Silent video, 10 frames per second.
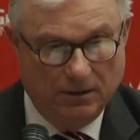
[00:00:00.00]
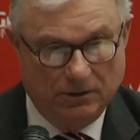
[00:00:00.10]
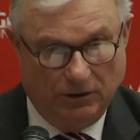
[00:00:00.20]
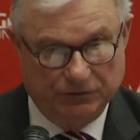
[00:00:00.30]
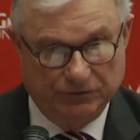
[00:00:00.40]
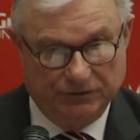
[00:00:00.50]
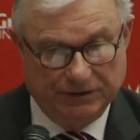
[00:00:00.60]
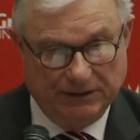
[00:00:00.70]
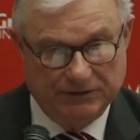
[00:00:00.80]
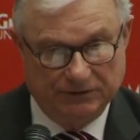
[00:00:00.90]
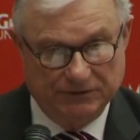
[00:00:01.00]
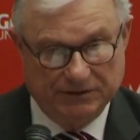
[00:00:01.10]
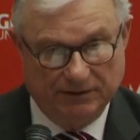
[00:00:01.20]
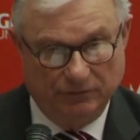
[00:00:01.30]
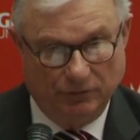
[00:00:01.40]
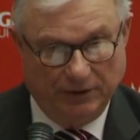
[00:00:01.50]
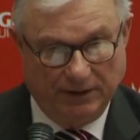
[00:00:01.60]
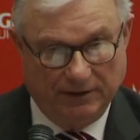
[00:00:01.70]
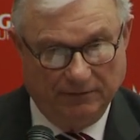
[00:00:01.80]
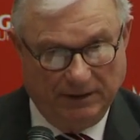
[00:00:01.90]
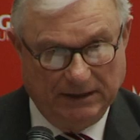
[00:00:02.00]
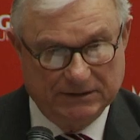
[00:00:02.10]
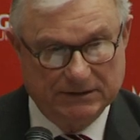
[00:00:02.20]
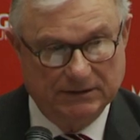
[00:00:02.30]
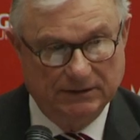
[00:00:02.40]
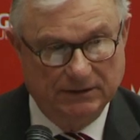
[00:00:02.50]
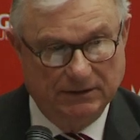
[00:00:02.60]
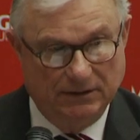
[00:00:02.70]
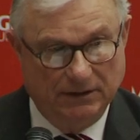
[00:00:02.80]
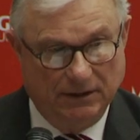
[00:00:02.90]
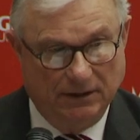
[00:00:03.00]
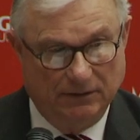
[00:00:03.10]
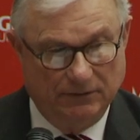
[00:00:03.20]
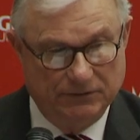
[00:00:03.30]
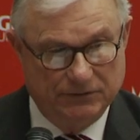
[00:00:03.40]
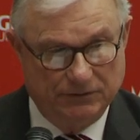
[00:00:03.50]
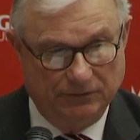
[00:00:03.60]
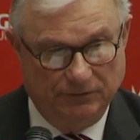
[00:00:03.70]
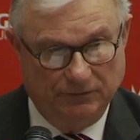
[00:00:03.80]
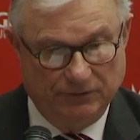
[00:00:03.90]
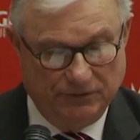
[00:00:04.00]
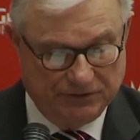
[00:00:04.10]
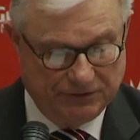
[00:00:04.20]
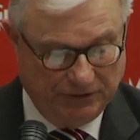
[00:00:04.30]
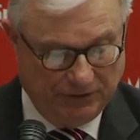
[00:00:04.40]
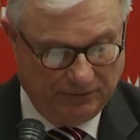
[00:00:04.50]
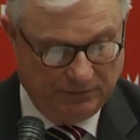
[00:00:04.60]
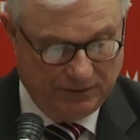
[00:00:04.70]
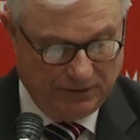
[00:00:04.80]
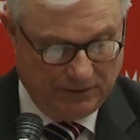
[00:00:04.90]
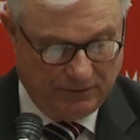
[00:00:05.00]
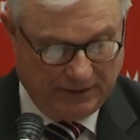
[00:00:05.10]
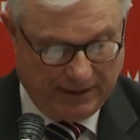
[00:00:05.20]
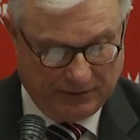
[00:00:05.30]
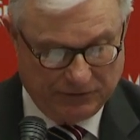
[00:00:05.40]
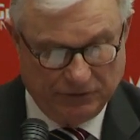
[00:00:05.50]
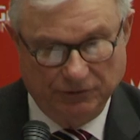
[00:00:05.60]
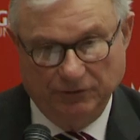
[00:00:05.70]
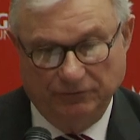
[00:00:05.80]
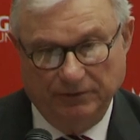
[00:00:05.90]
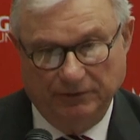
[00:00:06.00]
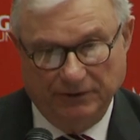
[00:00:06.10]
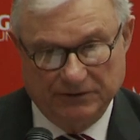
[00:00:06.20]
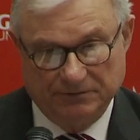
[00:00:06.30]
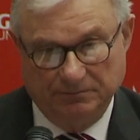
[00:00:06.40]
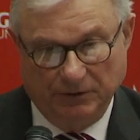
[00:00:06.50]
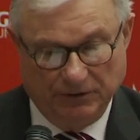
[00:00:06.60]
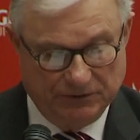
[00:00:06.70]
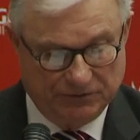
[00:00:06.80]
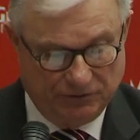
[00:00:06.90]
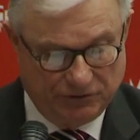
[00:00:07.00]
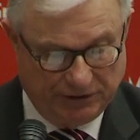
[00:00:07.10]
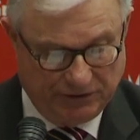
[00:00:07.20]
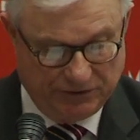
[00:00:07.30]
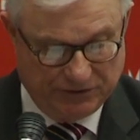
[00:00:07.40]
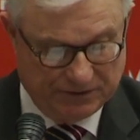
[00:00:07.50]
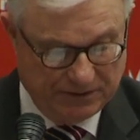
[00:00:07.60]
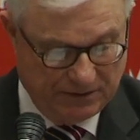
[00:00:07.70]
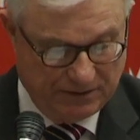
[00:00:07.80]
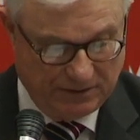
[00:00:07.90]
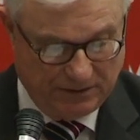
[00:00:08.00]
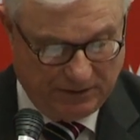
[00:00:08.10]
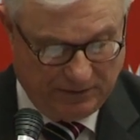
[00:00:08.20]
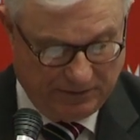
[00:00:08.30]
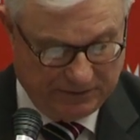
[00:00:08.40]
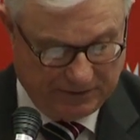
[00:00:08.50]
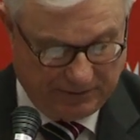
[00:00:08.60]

Consultations have already commenced to discern the attitude of various bodies to changes in these